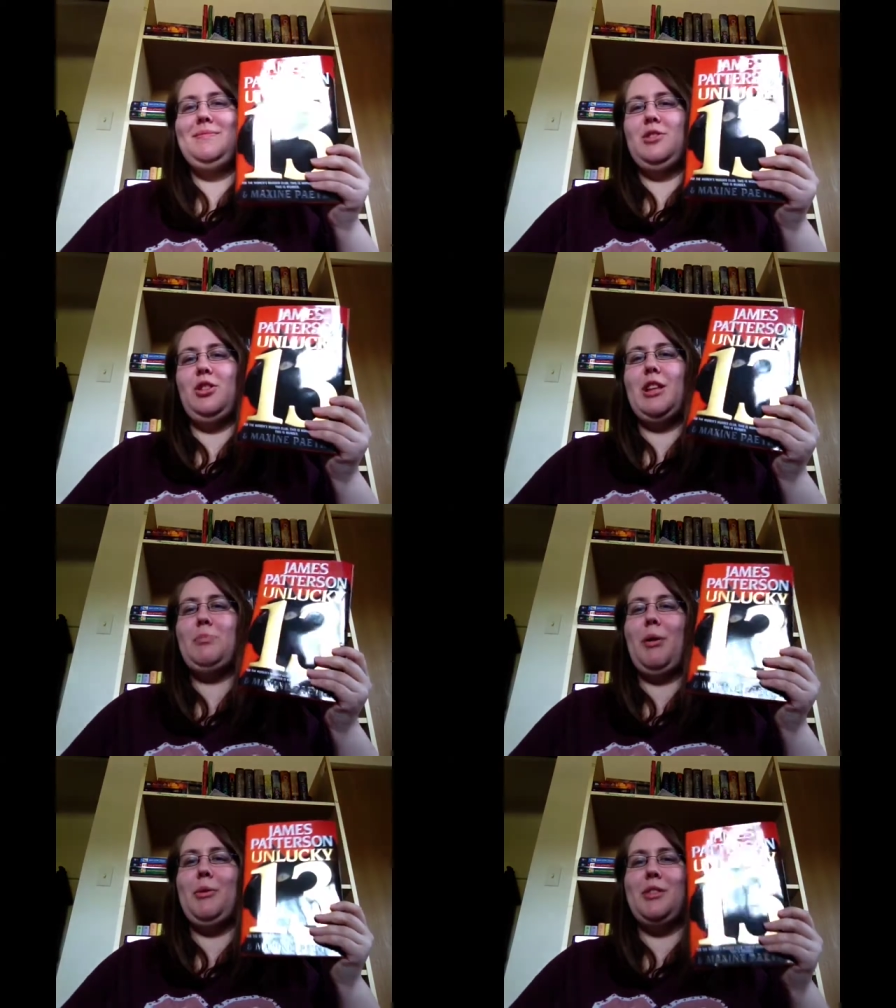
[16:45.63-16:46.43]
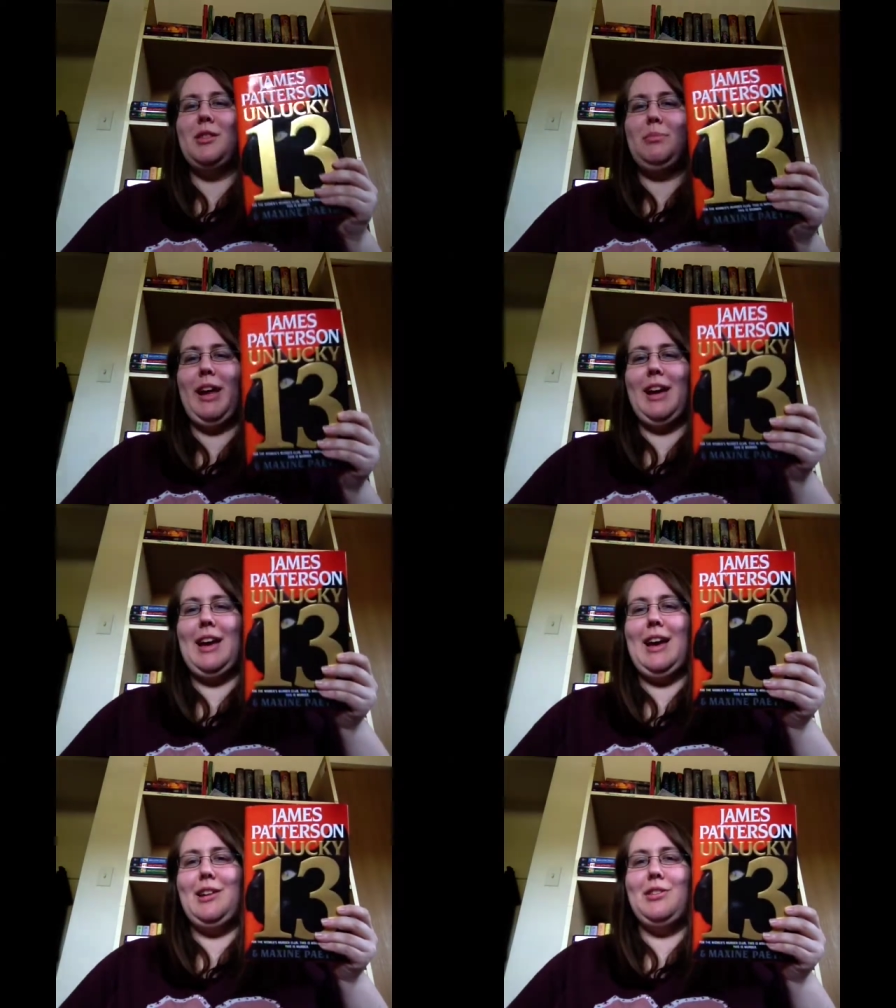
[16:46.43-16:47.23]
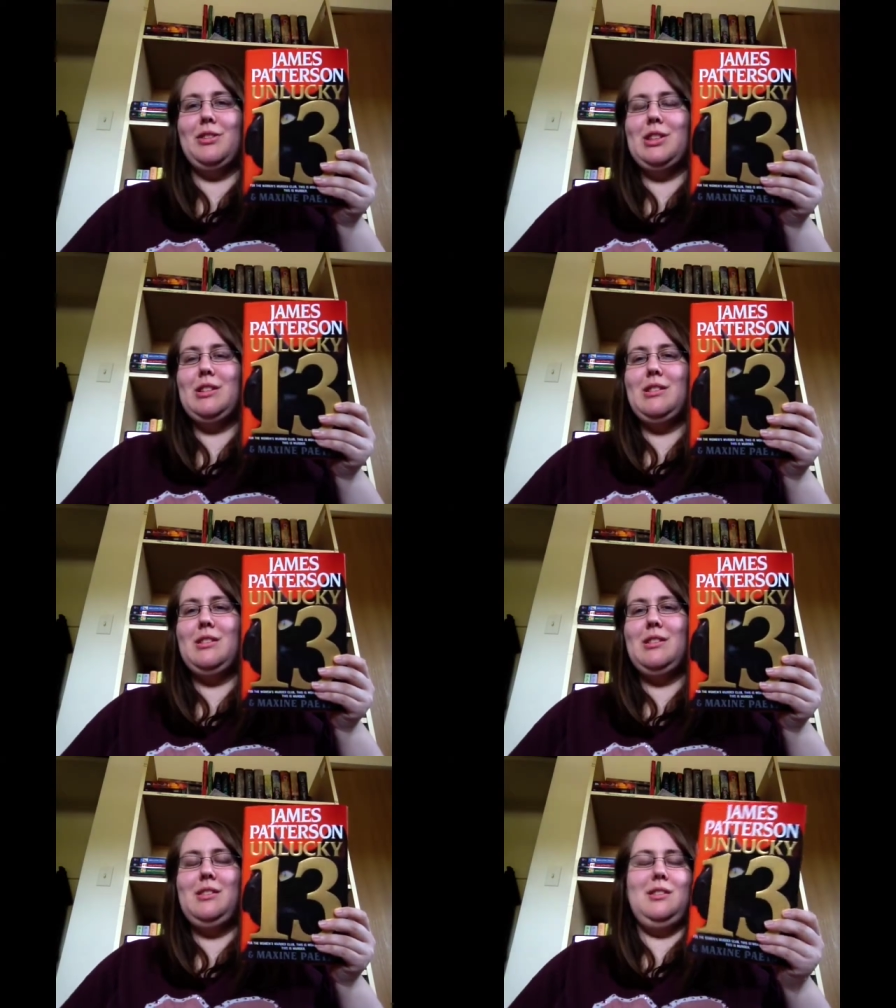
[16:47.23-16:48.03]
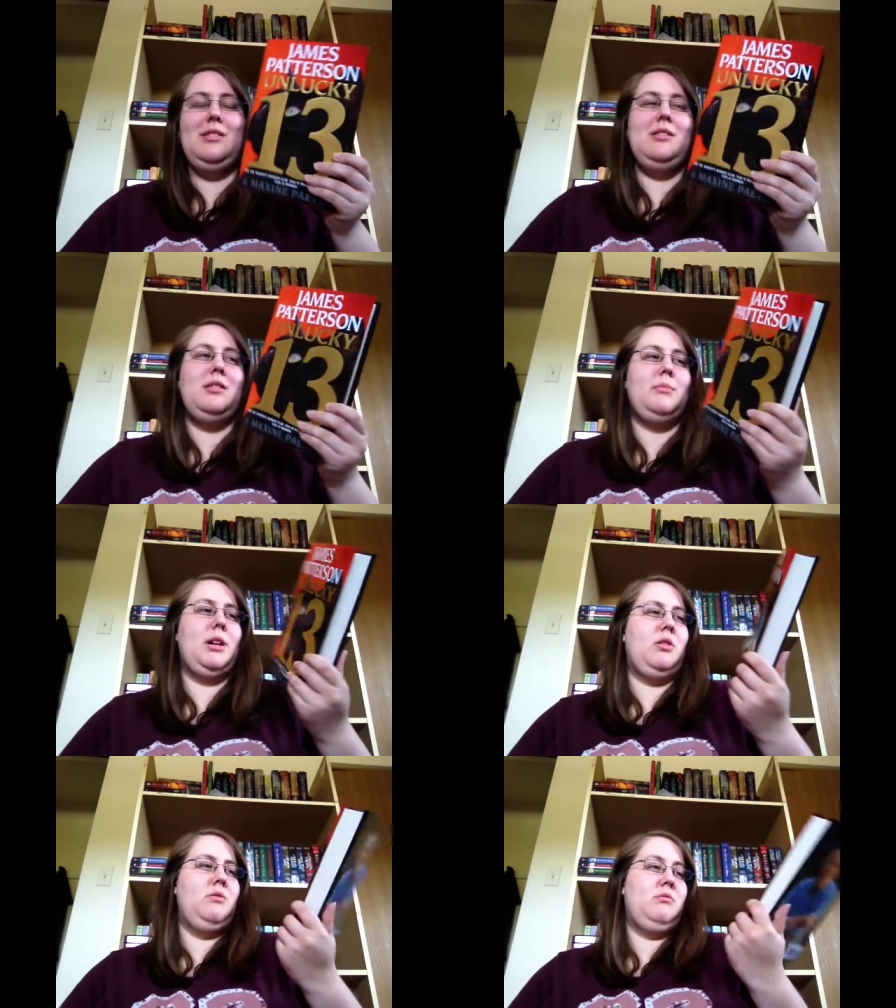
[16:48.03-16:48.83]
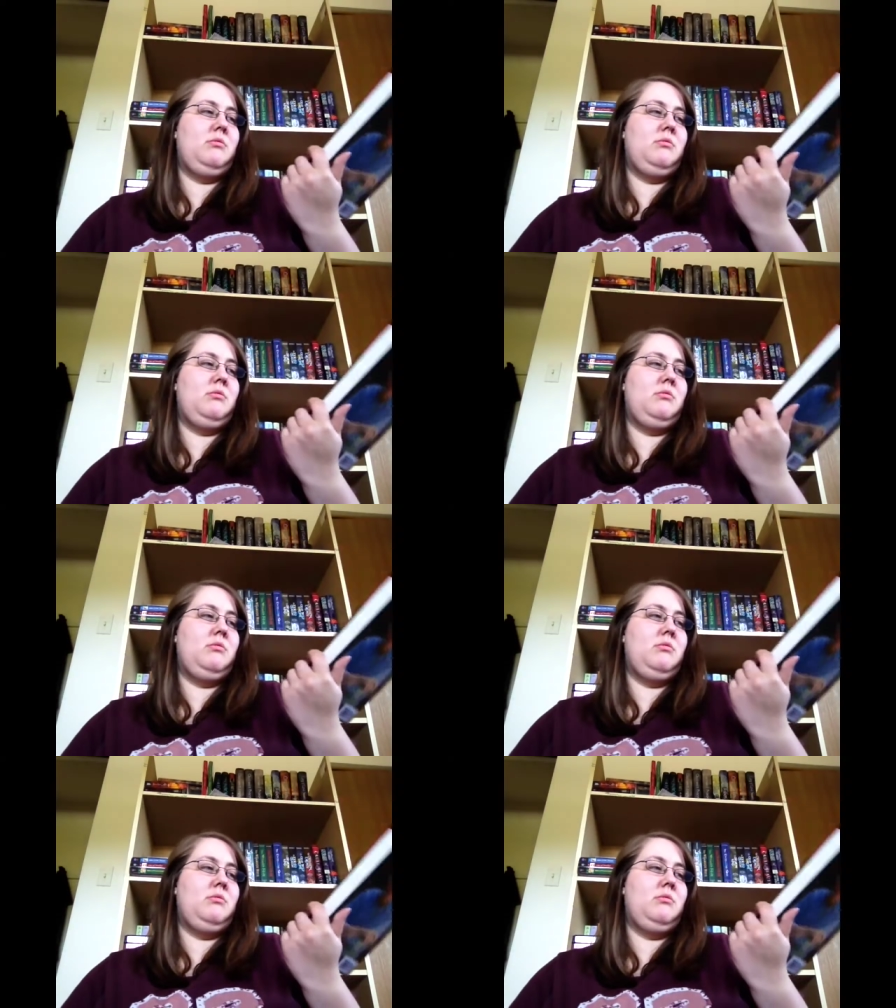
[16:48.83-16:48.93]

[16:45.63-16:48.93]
So that's probably what the black cat is about.